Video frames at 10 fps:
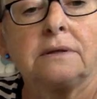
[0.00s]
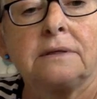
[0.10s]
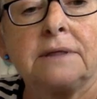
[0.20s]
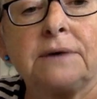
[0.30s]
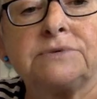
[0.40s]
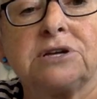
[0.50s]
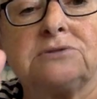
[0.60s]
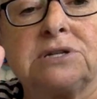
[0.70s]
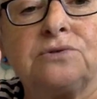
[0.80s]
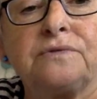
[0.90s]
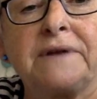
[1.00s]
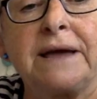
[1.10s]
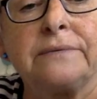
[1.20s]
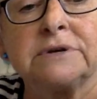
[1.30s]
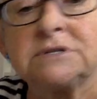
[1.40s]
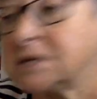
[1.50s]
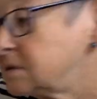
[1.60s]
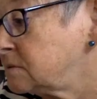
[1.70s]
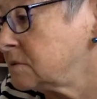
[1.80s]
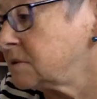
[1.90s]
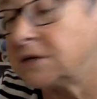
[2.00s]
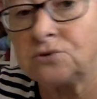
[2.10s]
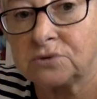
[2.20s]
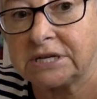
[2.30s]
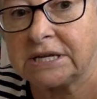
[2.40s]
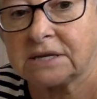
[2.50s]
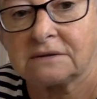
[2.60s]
That was those little flowers in the little tin.